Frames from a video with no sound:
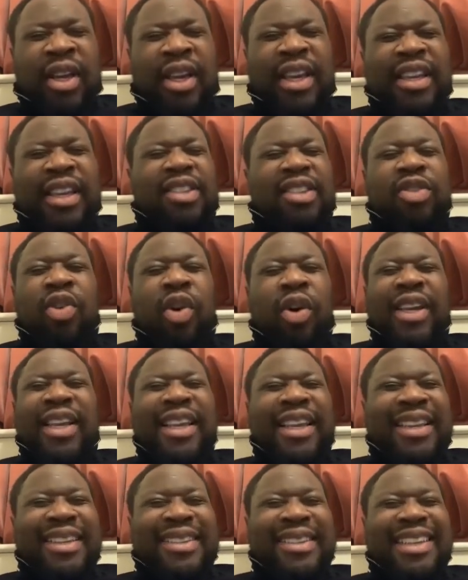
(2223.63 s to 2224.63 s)
It's not
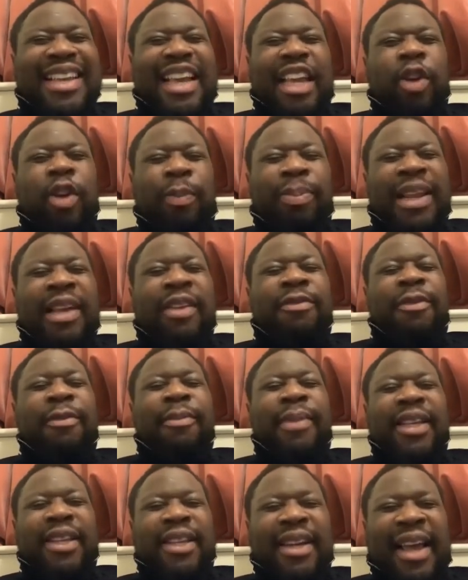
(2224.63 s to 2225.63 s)
easy, and you're playing for
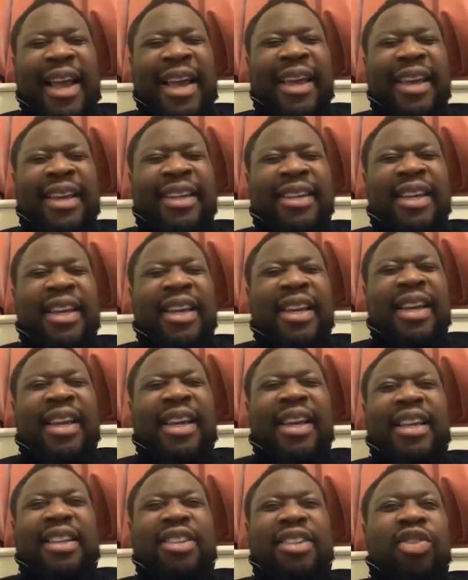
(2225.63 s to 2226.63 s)
Man United.
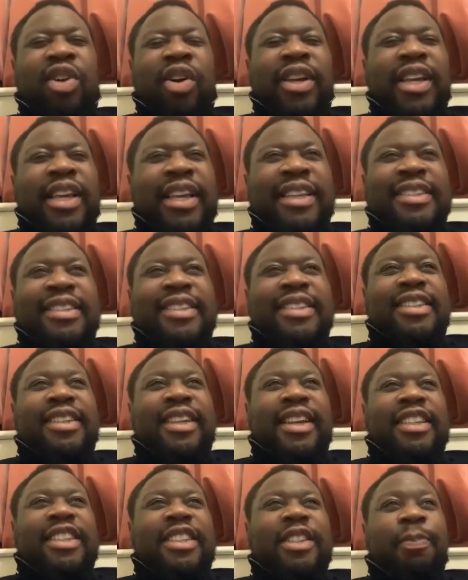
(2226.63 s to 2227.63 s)
It's not easy to
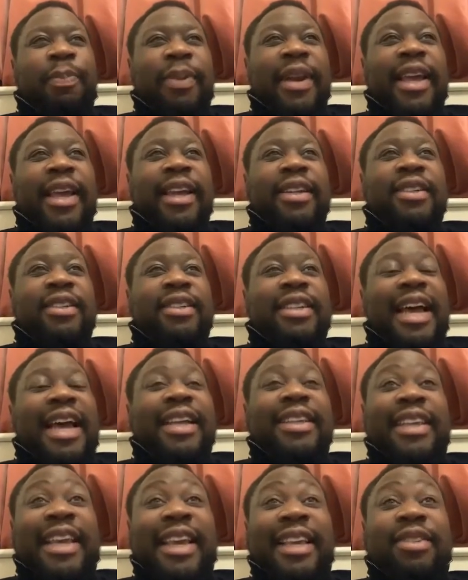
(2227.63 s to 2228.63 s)
explain that,
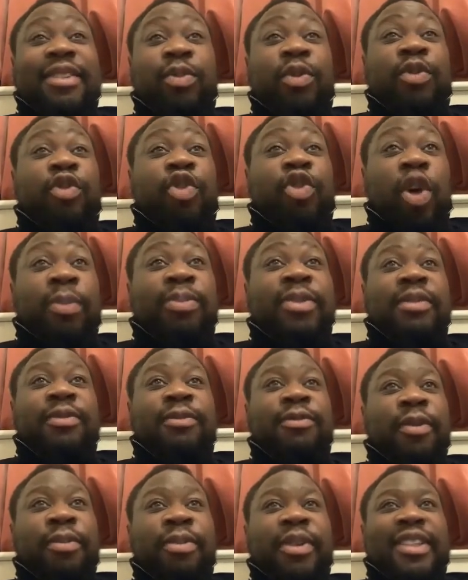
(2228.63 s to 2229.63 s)
yes, we've dropped him
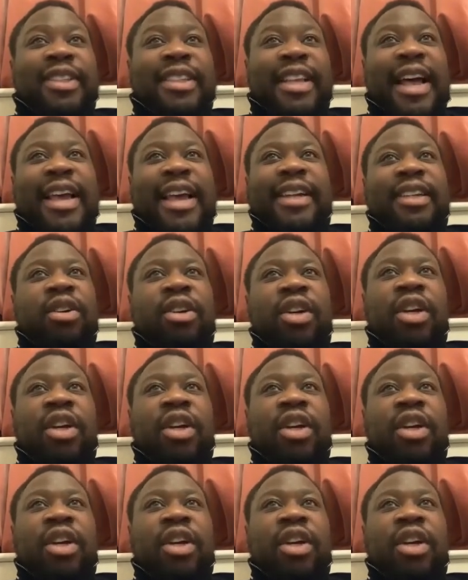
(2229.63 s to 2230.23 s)
from the side.